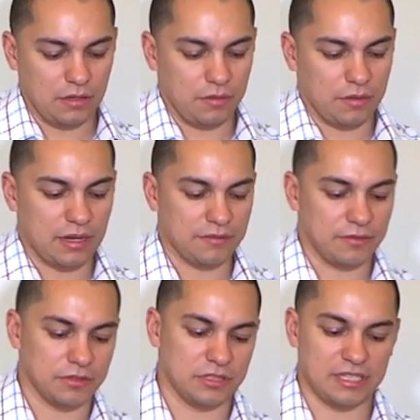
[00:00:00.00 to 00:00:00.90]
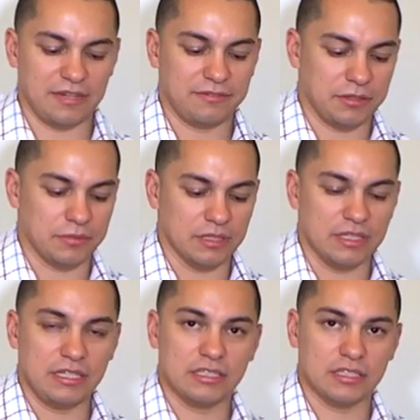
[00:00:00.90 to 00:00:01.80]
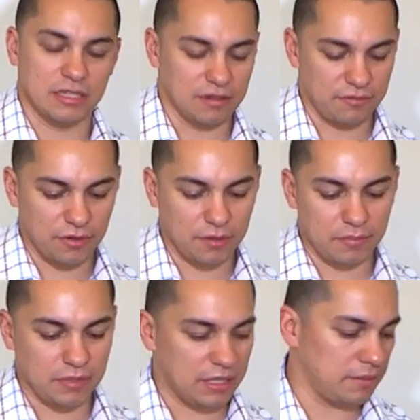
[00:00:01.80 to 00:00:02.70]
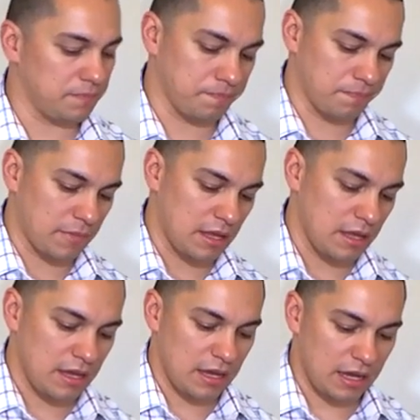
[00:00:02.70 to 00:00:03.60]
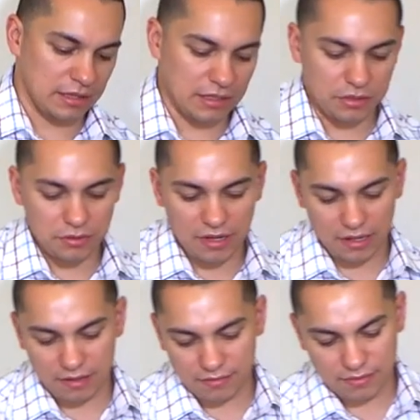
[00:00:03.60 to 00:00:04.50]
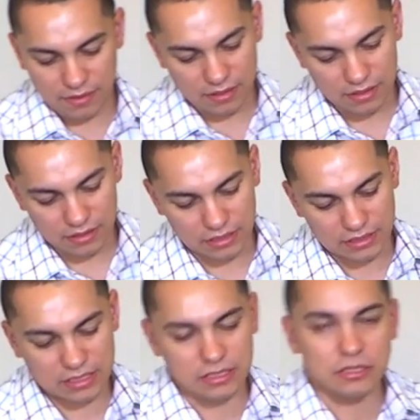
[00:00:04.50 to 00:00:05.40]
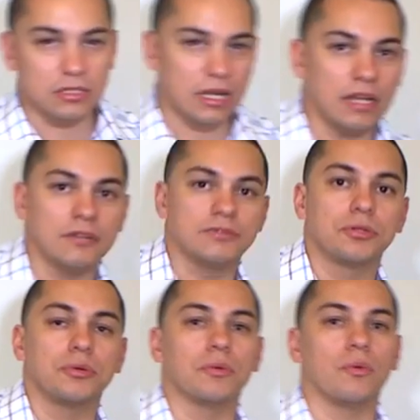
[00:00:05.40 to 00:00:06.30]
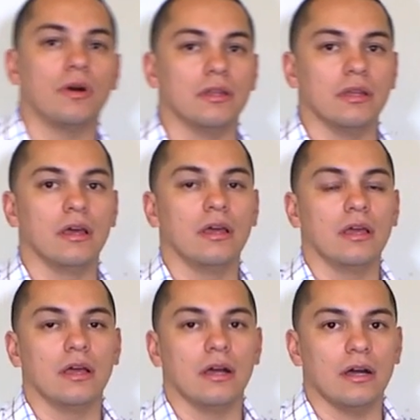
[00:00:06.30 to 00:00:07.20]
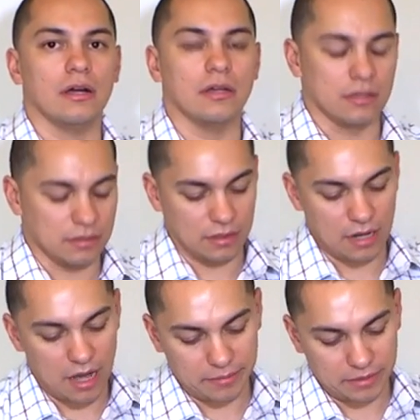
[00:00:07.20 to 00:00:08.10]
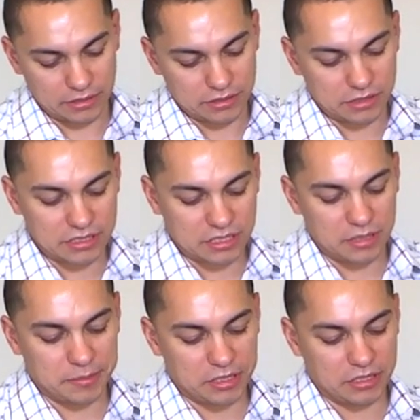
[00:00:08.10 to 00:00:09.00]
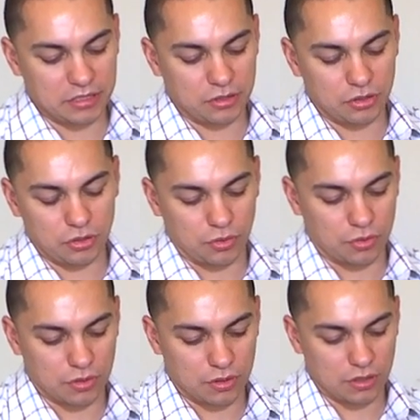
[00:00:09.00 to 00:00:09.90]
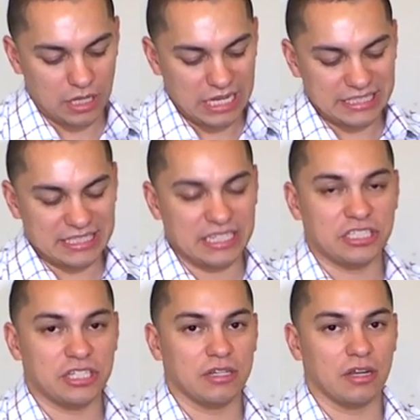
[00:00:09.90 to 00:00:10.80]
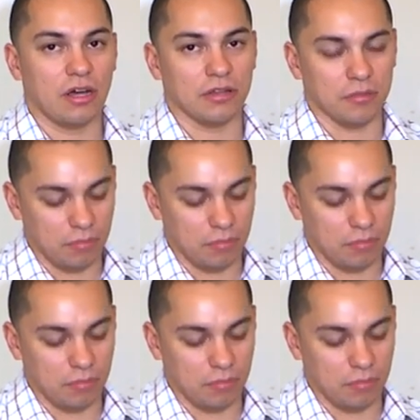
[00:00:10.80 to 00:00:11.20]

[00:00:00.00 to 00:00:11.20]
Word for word: you have your safety release for the plate, and then you have this kind of two-in-one uh, knob here. So this is going to be your tension on the